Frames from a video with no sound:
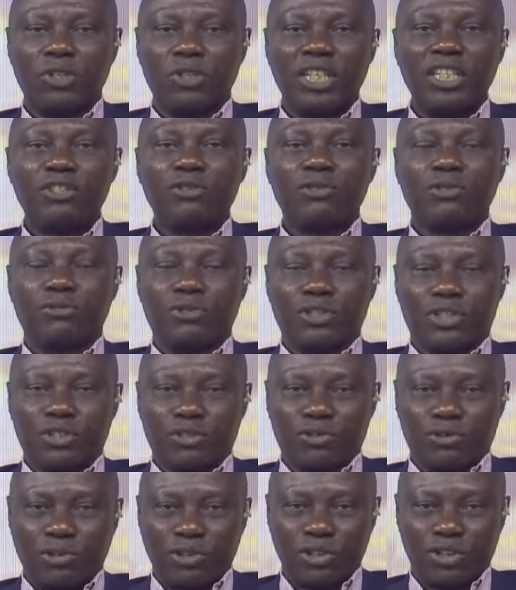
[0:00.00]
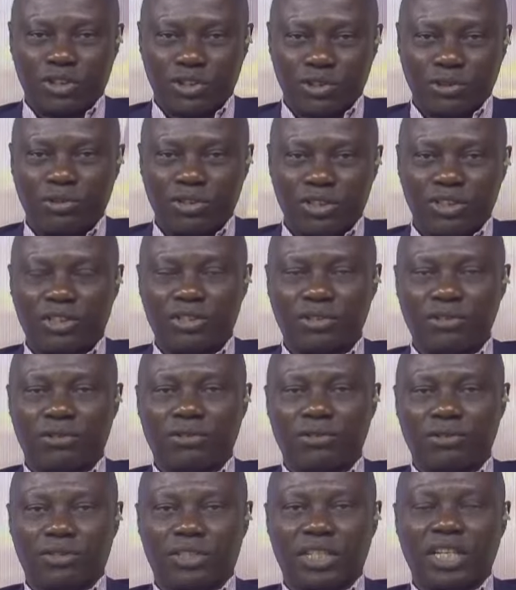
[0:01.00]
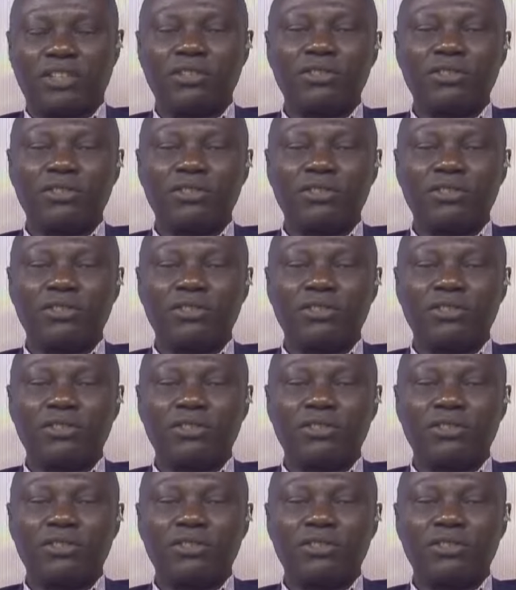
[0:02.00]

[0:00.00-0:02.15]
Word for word: We need to restructure these loans.